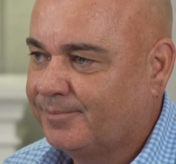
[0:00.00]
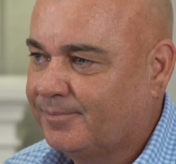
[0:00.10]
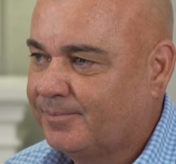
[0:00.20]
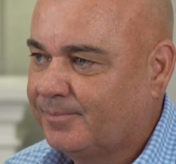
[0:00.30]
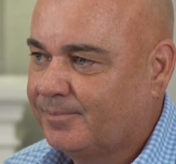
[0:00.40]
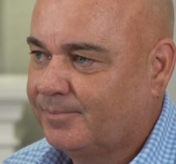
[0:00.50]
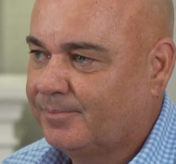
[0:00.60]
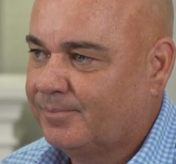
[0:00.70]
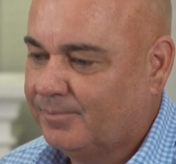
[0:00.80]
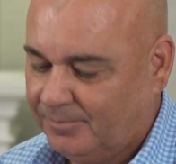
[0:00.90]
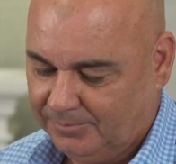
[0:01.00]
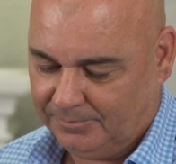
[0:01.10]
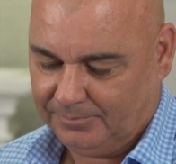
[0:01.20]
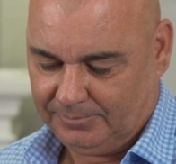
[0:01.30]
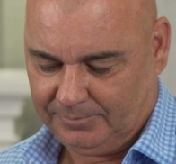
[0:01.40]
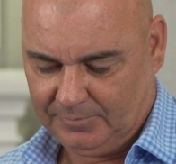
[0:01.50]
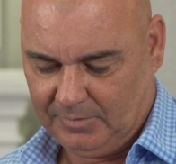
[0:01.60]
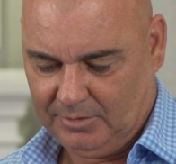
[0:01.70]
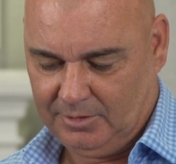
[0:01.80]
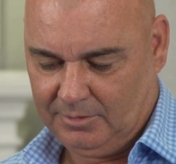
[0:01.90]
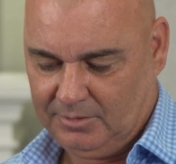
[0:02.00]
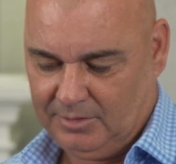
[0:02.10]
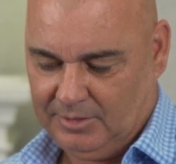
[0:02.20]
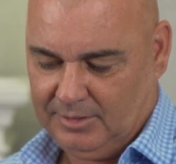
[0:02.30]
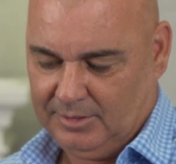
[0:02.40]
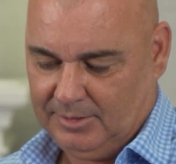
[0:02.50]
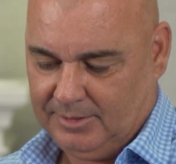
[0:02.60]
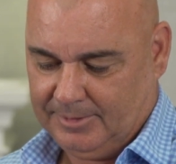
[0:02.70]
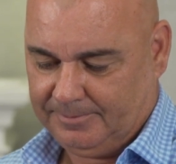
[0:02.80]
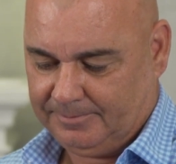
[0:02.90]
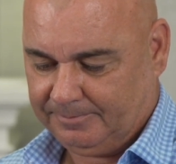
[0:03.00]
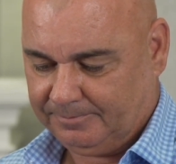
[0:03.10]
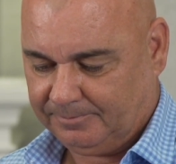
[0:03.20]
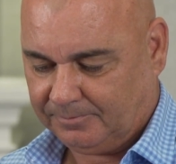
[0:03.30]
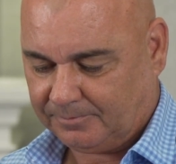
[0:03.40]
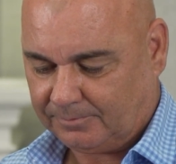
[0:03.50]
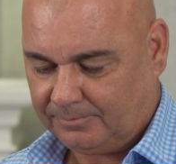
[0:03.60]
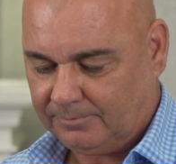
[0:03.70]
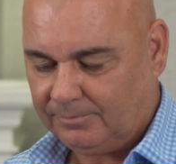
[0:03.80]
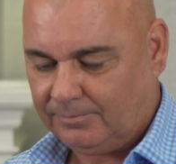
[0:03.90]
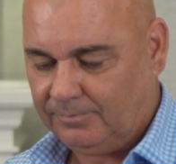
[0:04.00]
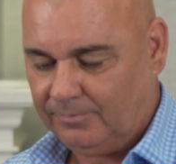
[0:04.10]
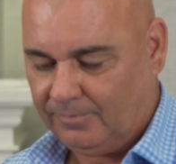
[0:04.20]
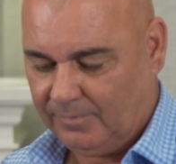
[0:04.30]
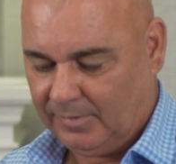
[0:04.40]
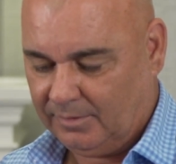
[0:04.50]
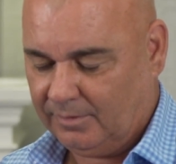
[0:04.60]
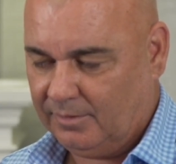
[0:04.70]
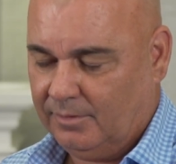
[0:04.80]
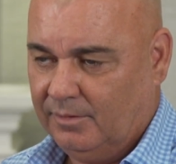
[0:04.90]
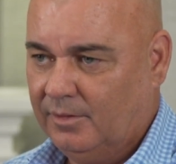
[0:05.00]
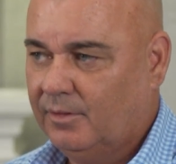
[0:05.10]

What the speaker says: right? It's flexibility within the 18 holes of golf. Because like Brad said earlier, is that